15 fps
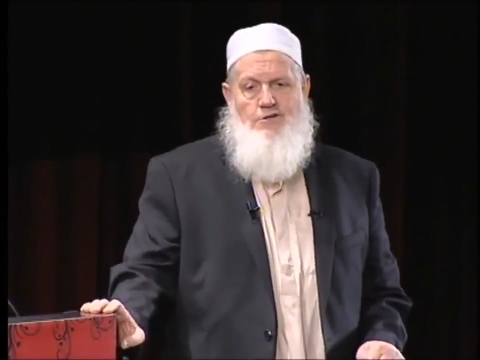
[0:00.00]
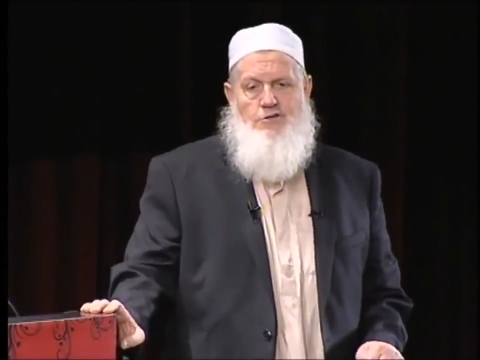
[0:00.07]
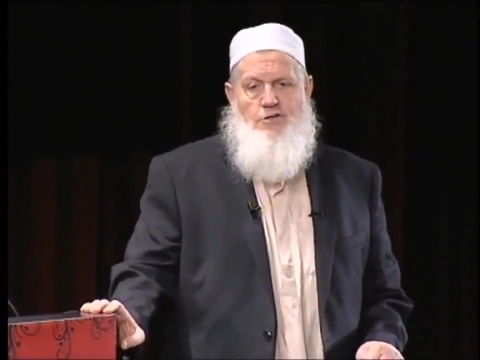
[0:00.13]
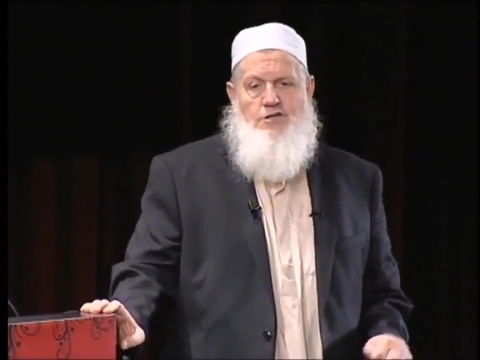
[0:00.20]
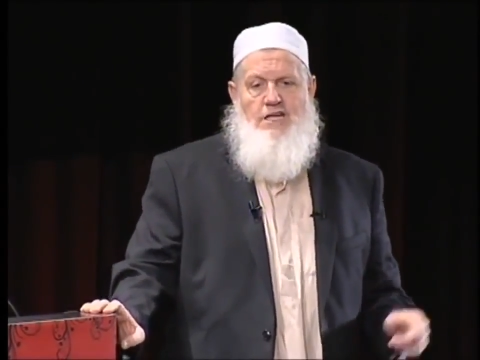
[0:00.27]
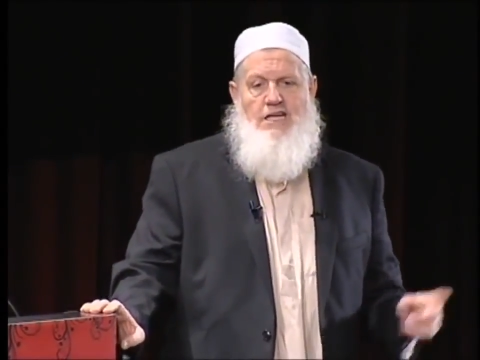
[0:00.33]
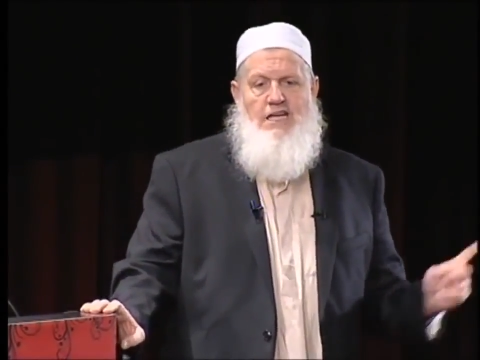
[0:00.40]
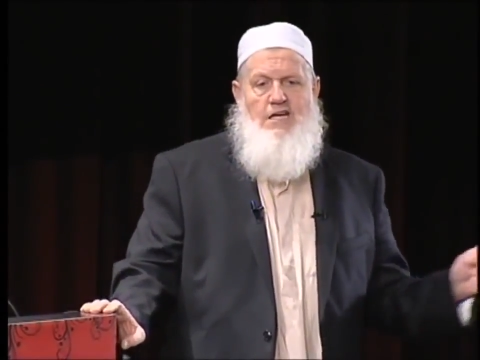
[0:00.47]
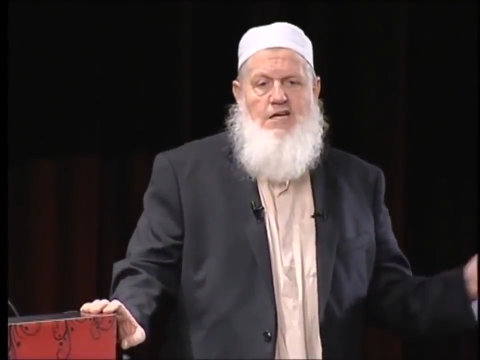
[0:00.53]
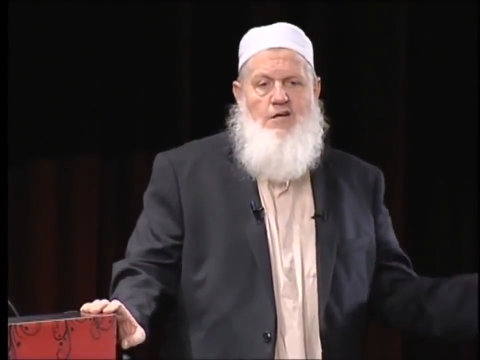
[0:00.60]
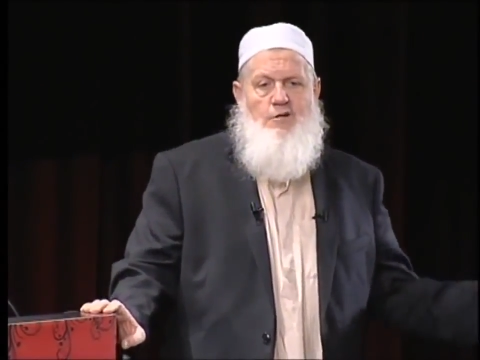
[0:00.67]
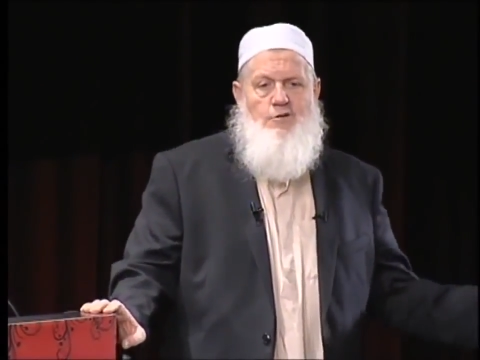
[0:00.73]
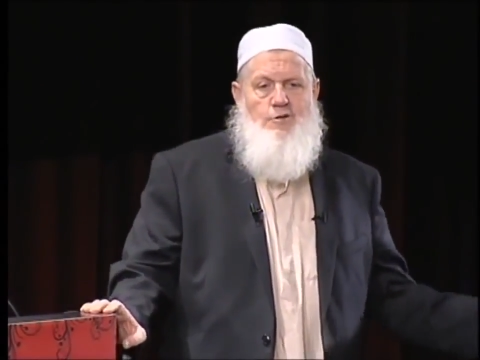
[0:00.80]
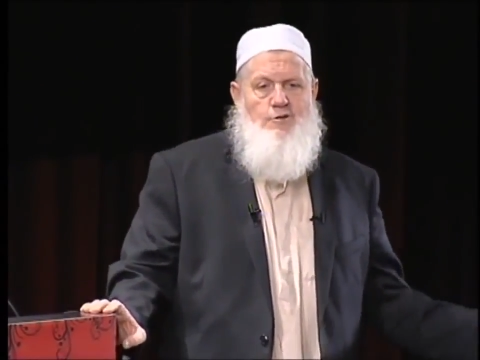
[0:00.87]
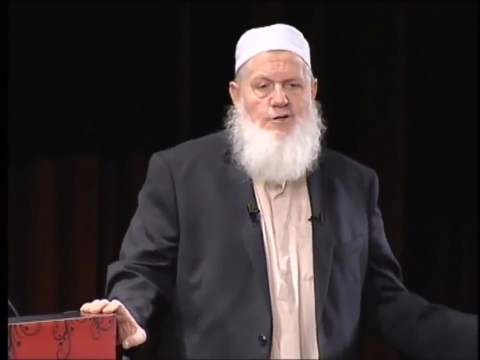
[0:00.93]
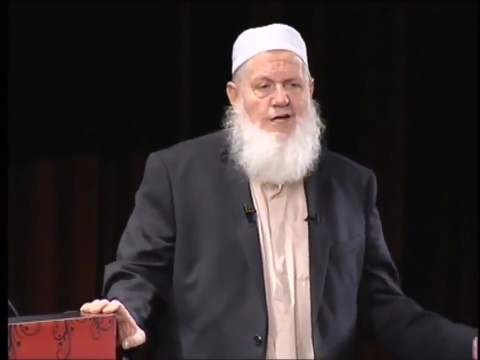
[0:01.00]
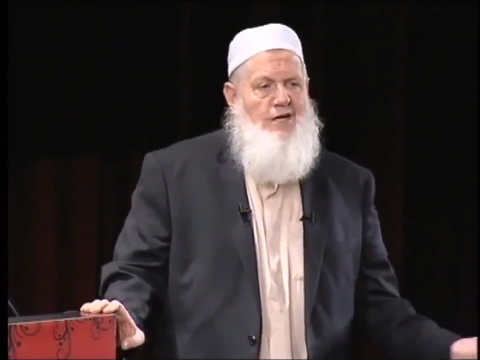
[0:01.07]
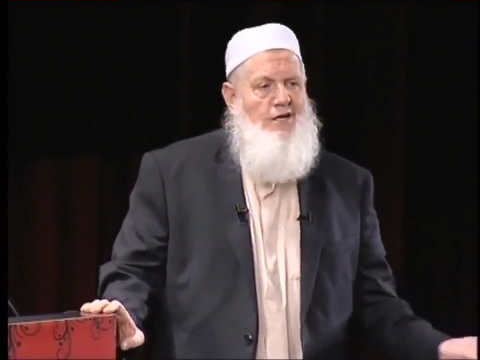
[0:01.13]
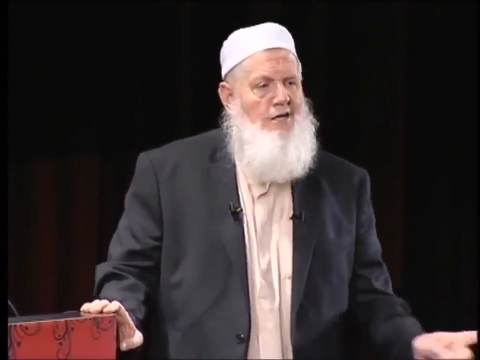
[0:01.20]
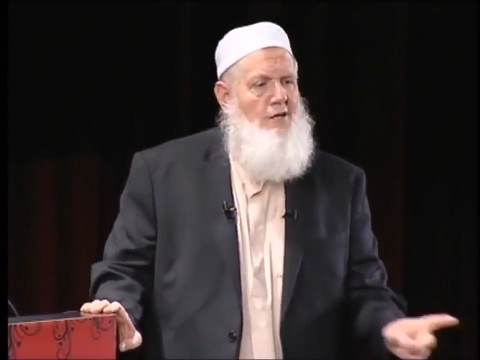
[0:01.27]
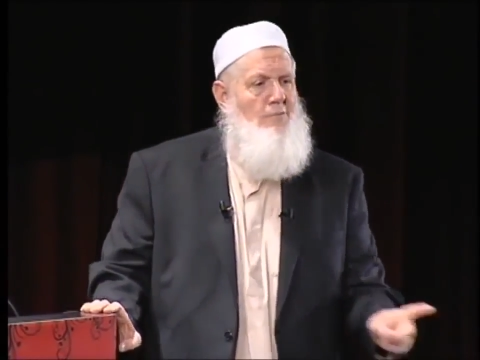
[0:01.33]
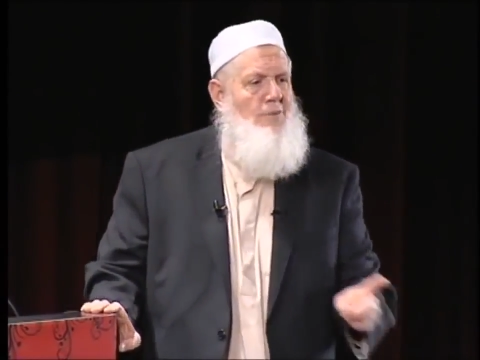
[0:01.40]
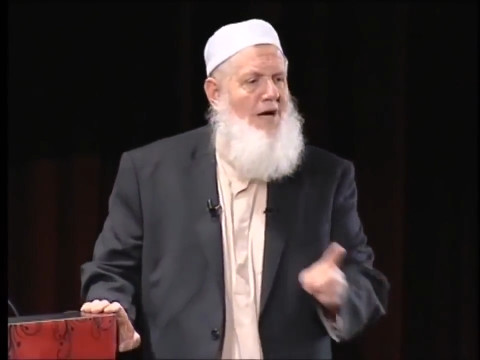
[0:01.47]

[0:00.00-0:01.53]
so that he could go straight into the